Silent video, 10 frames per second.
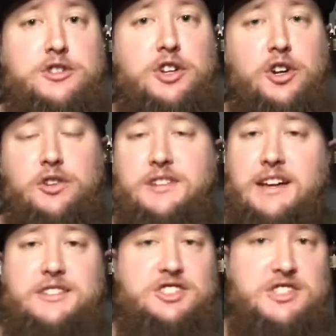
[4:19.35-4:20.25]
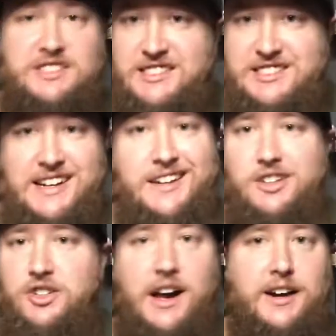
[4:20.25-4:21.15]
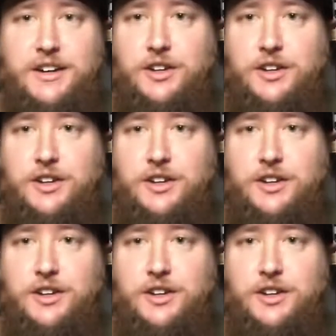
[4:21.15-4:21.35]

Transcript: good all day. Just the scent, you're not going to